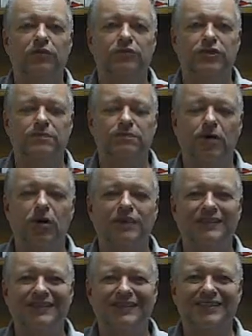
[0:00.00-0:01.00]

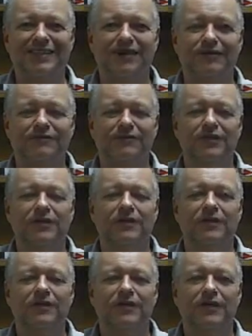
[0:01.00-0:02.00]
response itself,
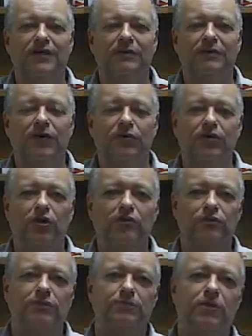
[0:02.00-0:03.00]
how a
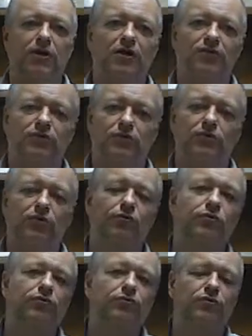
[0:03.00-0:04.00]
dog responds, and we'll
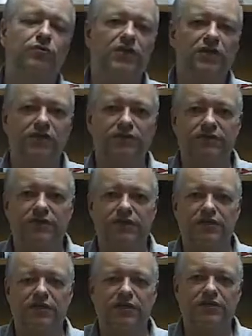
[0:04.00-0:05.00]
go through the routines of the
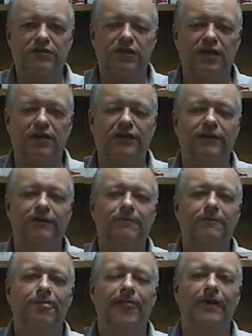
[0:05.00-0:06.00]
sit down stay.
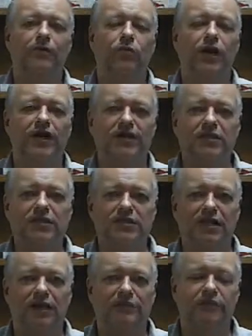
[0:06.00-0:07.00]
Why it
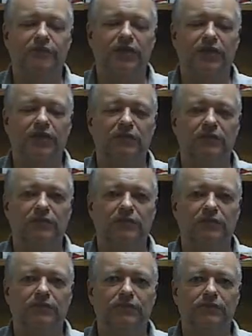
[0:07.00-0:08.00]
is that
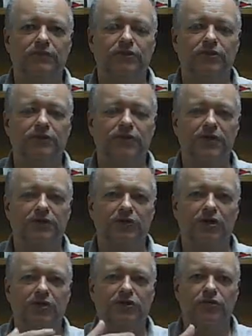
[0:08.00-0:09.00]
just because
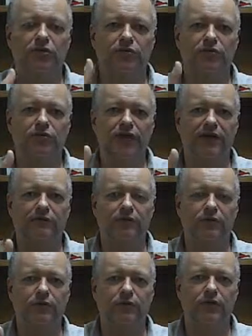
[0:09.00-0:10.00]
a dog is going through that,
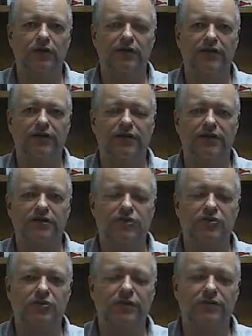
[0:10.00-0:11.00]
following along that
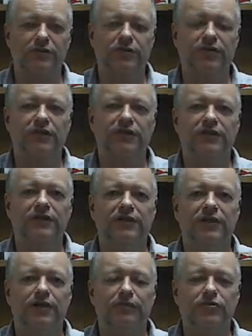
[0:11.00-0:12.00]
script,
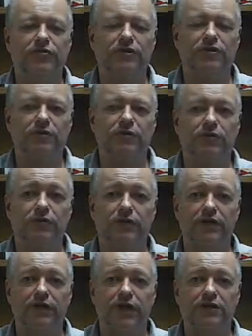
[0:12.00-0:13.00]
using a
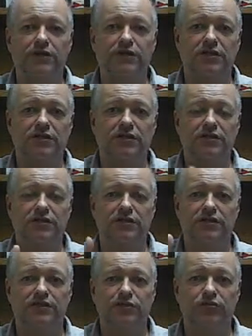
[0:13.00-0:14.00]
motivating agent such as a